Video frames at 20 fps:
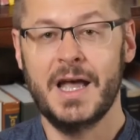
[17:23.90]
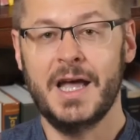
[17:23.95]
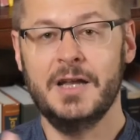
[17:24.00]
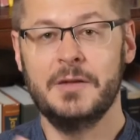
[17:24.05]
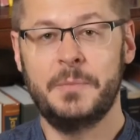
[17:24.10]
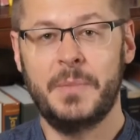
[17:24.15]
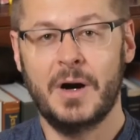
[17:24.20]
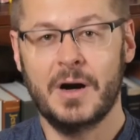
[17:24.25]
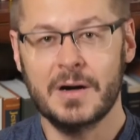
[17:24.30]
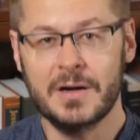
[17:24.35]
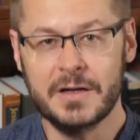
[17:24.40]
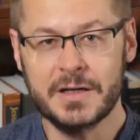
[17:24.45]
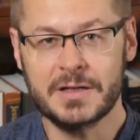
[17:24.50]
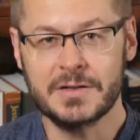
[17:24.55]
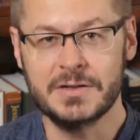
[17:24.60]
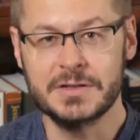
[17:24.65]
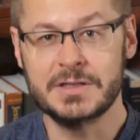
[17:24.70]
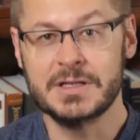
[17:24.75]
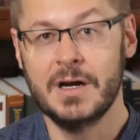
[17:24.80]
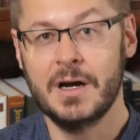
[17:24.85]
and
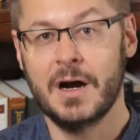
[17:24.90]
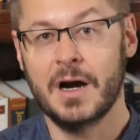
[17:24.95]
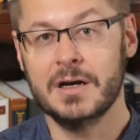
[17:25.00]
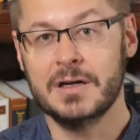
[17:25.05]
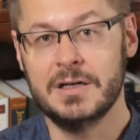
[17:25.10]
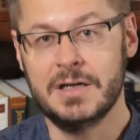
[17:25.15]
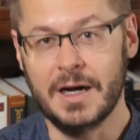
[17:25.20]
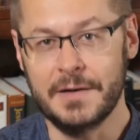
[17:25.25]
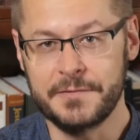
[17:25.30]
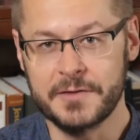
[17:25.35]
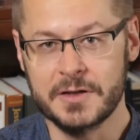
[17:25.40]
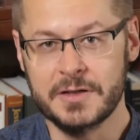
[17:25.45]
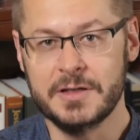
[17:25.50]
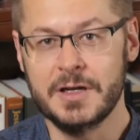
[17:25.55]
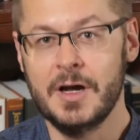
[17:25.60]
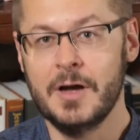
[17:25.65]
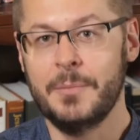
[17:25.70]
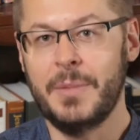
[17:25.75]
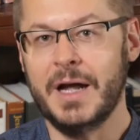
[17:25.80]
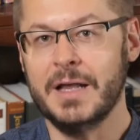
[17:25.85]
particles are governed
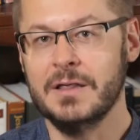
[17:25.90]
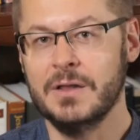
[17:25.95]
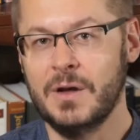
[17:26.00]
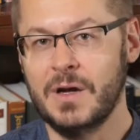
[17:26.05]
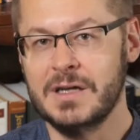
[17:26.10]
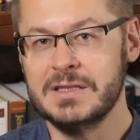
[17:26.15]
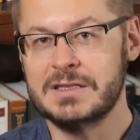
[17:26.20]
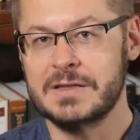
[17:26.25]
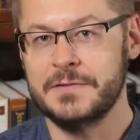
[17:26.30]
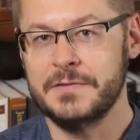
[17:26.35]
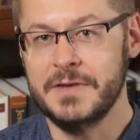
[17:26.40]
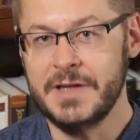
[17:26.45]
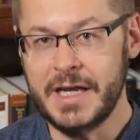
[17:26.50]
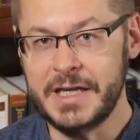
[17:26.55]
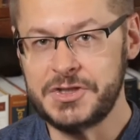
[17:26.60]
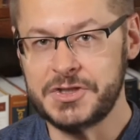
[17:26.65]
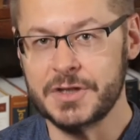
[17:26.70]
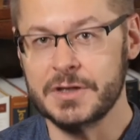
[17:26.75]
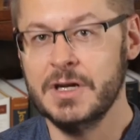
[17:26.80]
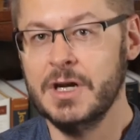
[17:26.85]
by laws of
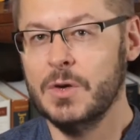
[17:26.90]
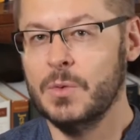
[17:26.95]
nature,